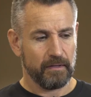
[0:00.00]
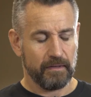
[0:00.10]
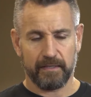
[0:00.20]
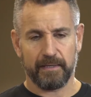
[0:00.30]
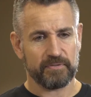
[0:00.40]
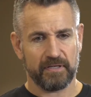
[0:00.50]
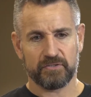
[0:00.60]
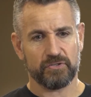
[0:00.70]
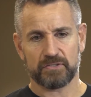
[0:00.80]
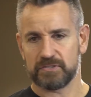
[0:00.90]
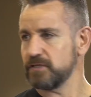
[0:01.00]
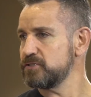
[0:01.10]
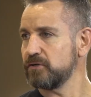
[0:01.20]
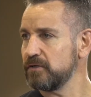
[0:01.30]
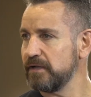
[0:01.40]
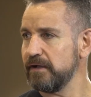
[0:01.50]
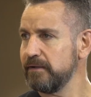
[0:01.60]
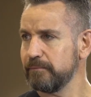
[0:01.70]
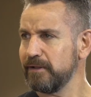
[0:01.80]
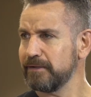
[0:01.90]
He kept saying, Josh is such a good guy.
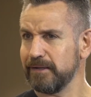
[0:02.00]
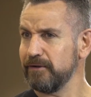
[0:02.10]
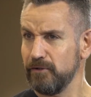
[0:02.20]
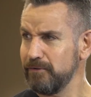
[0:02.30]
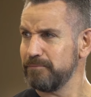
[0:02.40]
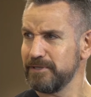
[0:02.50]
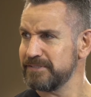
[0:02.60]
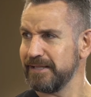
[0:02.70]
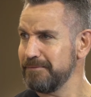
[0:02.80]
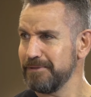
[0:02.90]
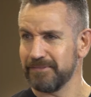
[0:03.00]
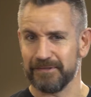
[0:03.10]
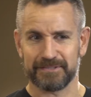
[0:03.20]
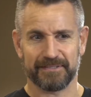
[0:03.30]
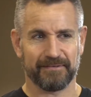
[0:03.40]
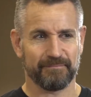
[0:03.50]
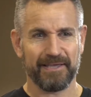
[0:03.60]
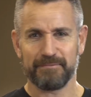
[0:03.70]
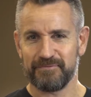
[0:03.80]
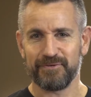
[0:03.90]
And I'm like, I know, everybody's telling me this,
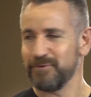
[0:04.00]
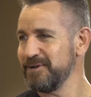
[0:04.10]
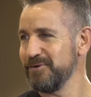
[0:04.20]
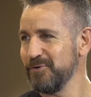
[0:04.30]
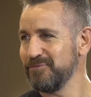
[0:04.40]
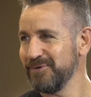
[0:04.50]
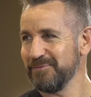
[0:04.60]
making me feel really awful